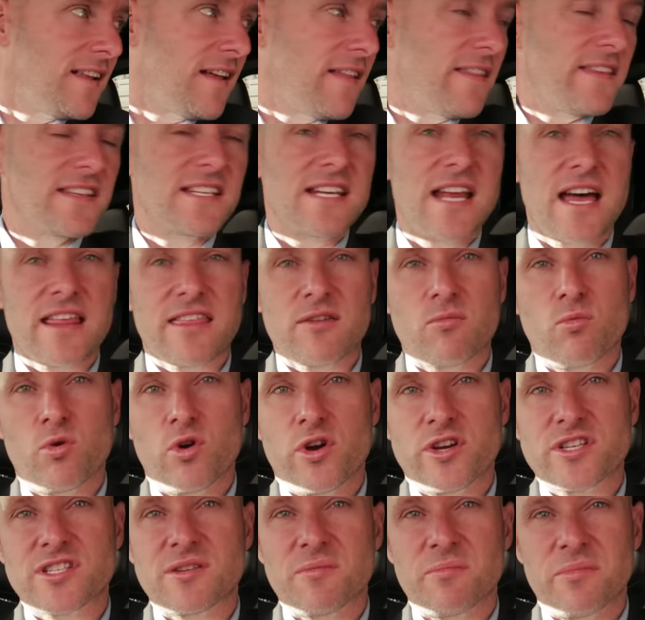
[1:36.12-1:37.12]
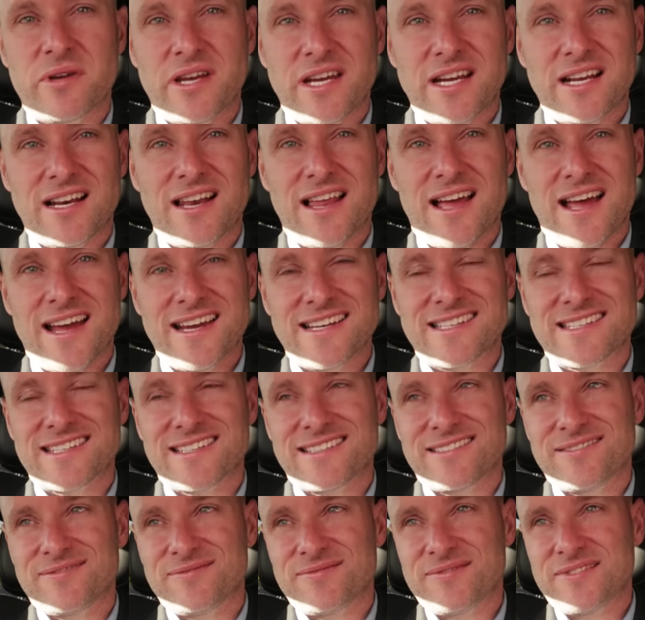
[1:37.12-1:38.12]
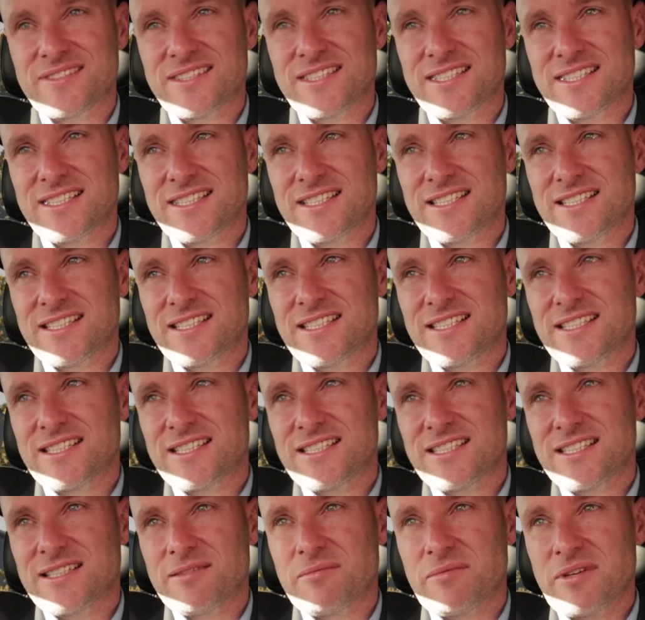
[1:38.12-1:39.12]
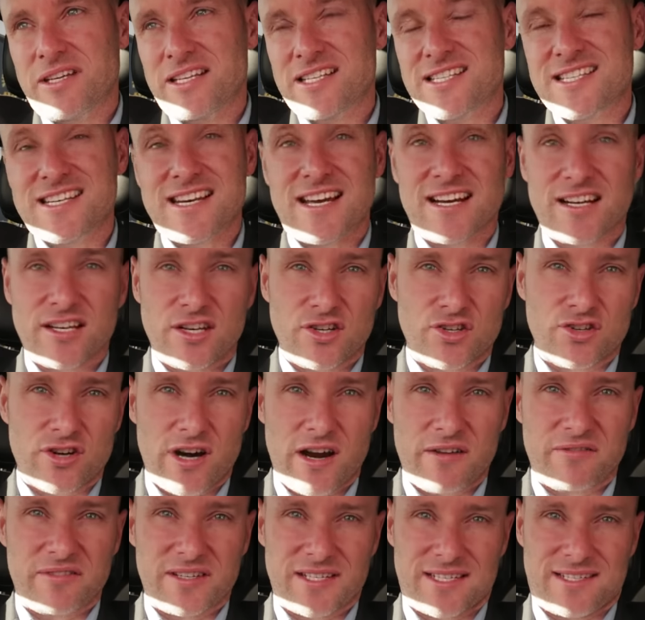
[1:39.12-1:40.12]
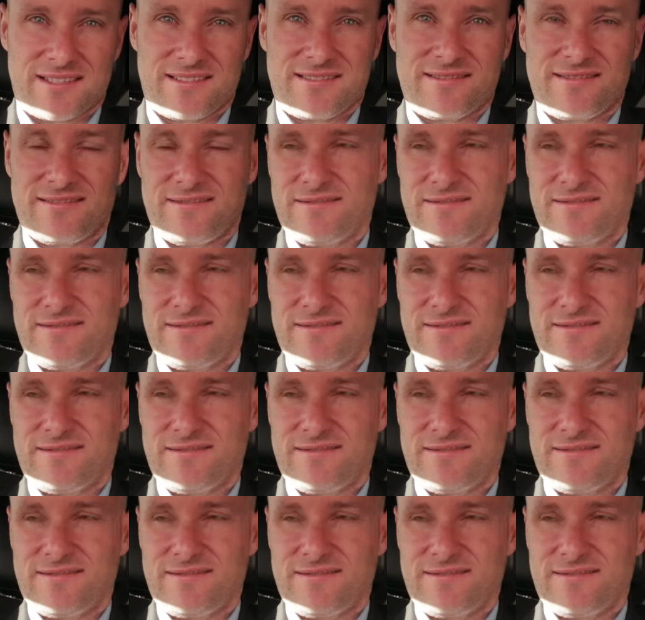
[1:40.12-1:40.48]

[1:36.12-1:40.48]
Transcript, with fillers: now, there's nothing worse than being late, being stuck in traffic.